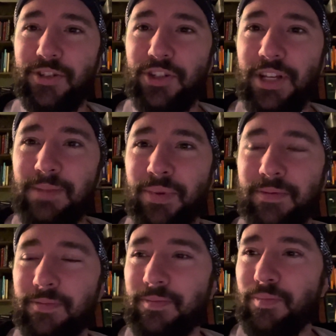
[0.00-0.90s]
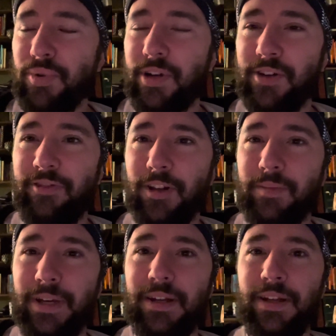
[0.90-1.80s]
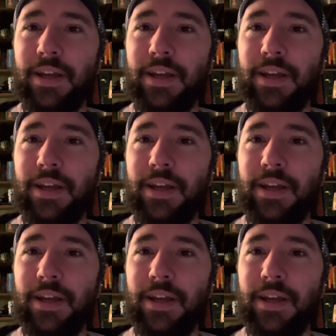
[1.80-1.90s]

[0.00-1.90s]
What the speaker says: cheap printer filament.